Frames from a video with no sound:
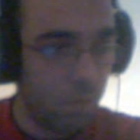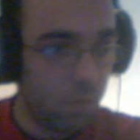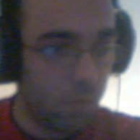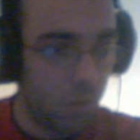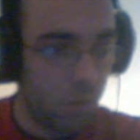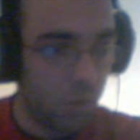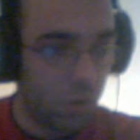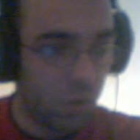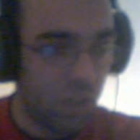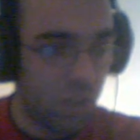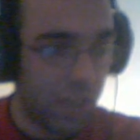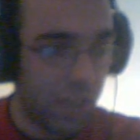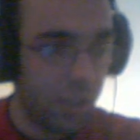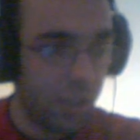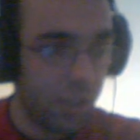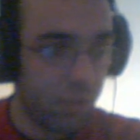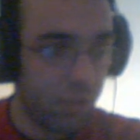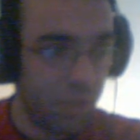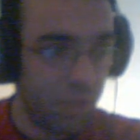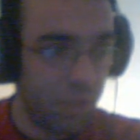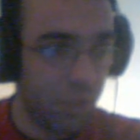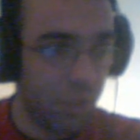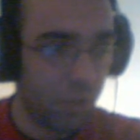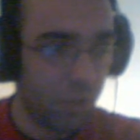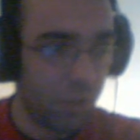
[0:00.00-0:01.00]
check your
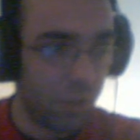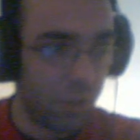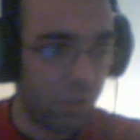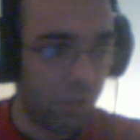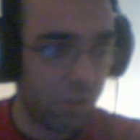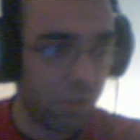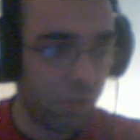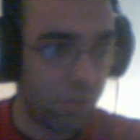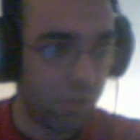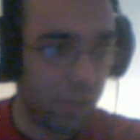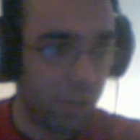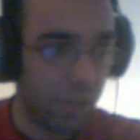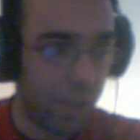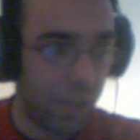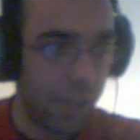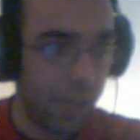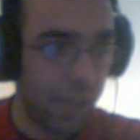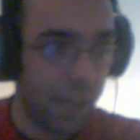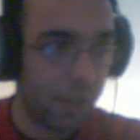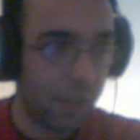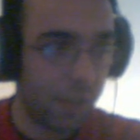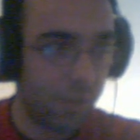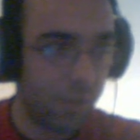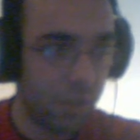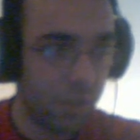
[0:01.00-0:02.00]
resources, right? And the
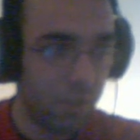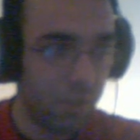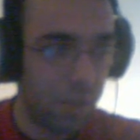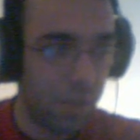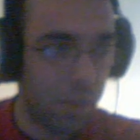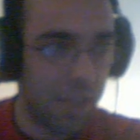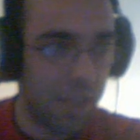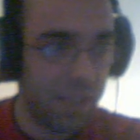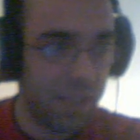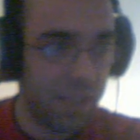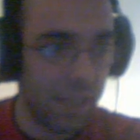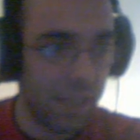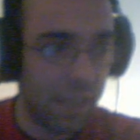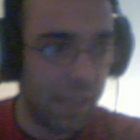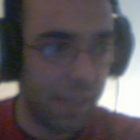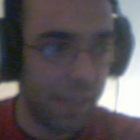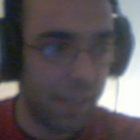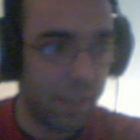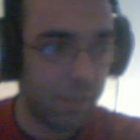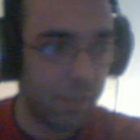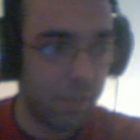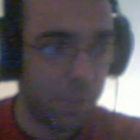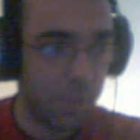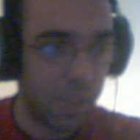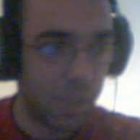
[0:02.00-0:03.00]
reason why I say that is
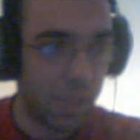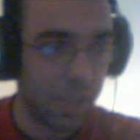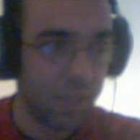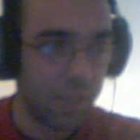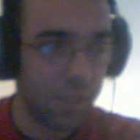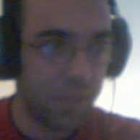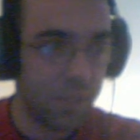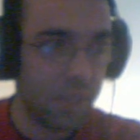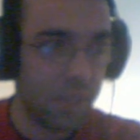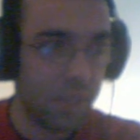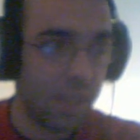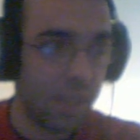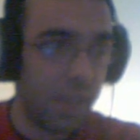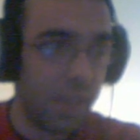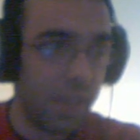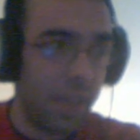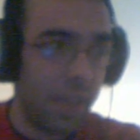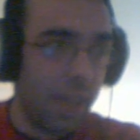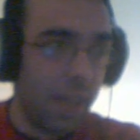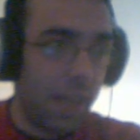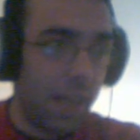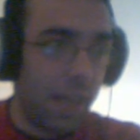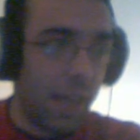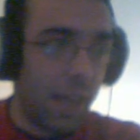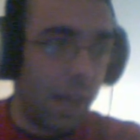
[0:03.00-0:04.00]
because
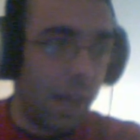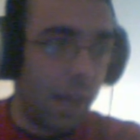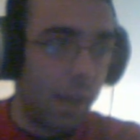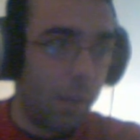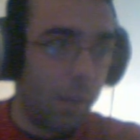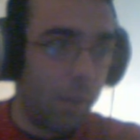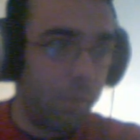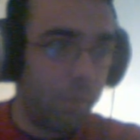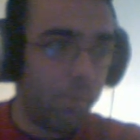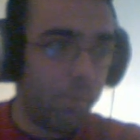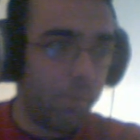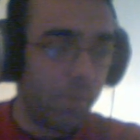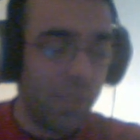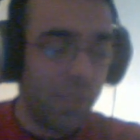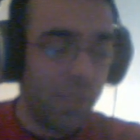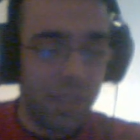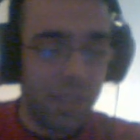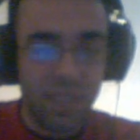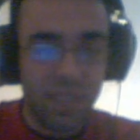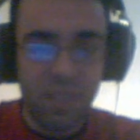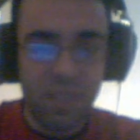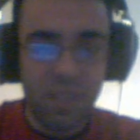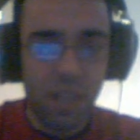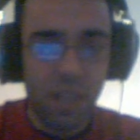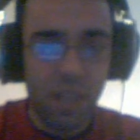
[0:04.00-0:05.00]
let's
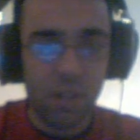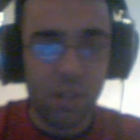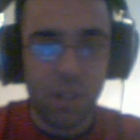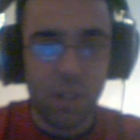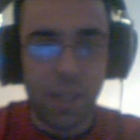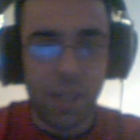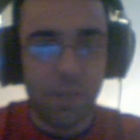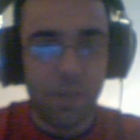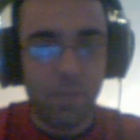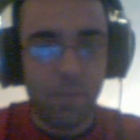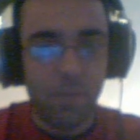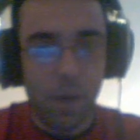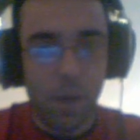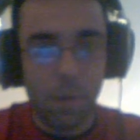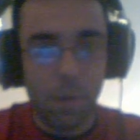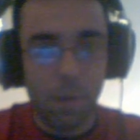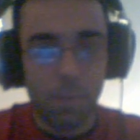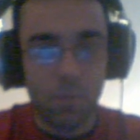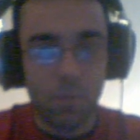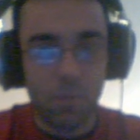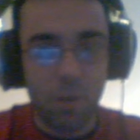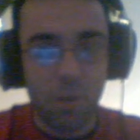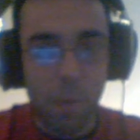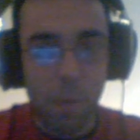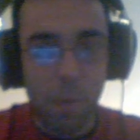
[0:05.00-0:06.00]
take a look at
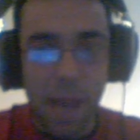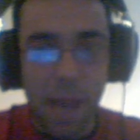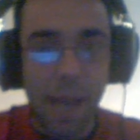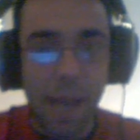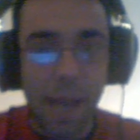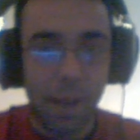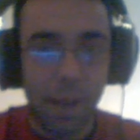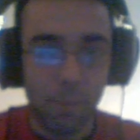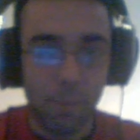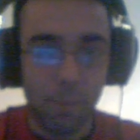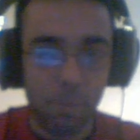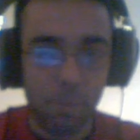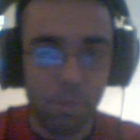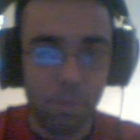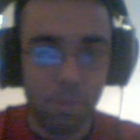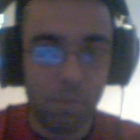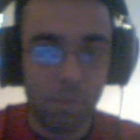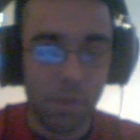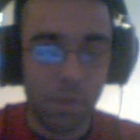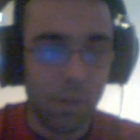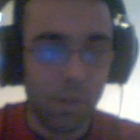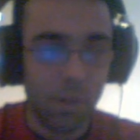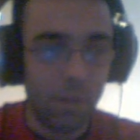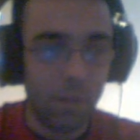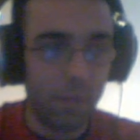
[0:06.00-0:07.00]
Japan
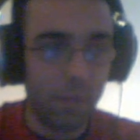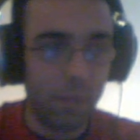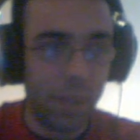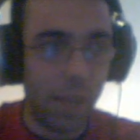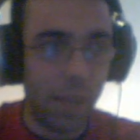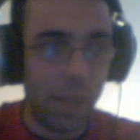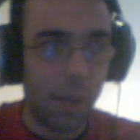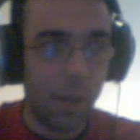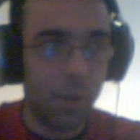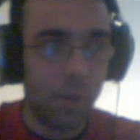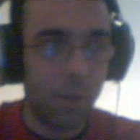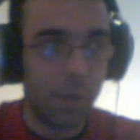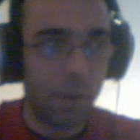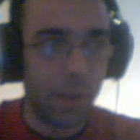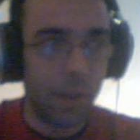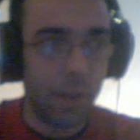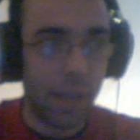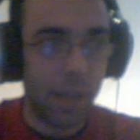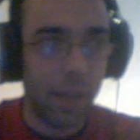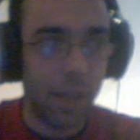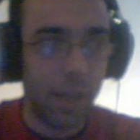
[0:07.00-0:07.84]
right now. Okay,